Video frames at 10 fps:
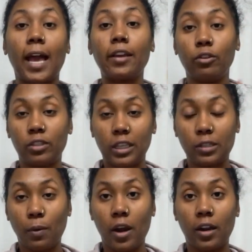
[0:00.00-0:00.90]
I used this
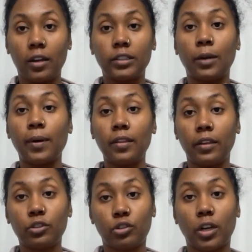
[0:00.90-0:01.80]
product. I read the
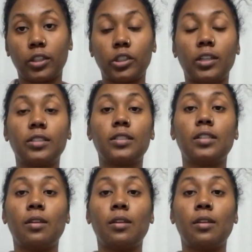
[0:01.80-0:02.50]
instructions.